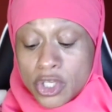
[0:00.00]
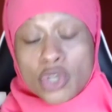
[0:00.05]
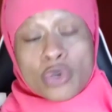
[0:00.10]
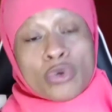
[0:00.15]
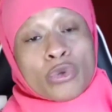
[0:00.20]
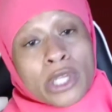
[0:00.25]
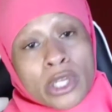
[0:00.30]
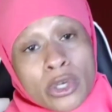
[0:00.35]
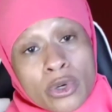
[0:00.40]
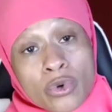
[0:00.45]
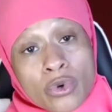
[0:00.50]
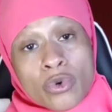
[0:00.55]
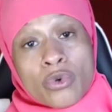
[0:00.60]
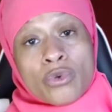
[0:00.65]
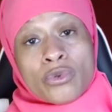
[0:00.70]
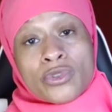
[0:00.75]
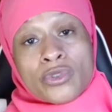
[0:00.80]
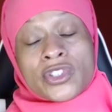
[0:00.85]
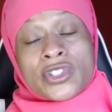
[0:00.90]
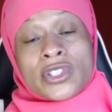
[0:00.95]
you
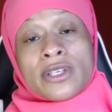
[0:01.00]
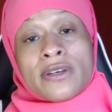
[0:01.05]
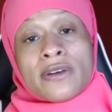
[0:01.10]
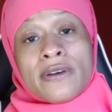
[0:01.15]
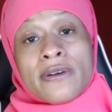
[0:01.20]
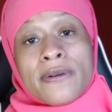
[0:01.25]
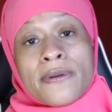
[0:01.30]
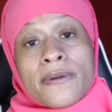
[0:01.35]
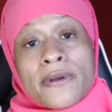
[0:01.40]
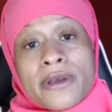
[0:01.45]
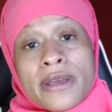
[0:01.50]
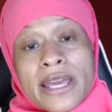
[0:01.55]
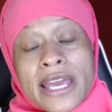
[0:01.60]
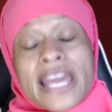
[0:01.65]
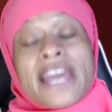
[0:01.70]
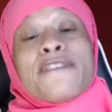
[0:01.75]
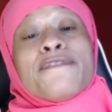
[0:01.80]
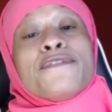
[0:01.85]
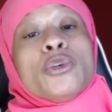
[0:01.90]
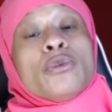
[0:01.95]
lose
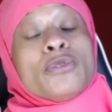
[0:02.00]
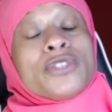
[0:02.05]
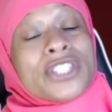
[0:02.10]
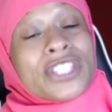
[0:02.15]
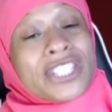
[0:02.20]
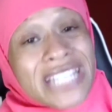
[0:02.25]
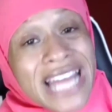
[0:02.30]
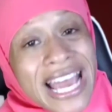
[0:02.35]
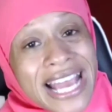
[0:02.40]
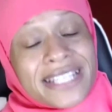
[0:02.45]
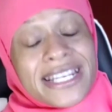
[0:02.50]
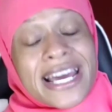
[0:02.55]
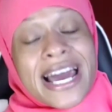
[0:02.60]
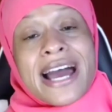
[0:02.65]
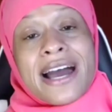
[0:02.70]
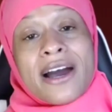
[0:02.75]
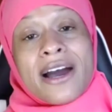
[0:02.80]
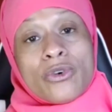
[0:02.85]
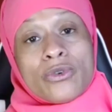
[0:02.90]
if you stay down.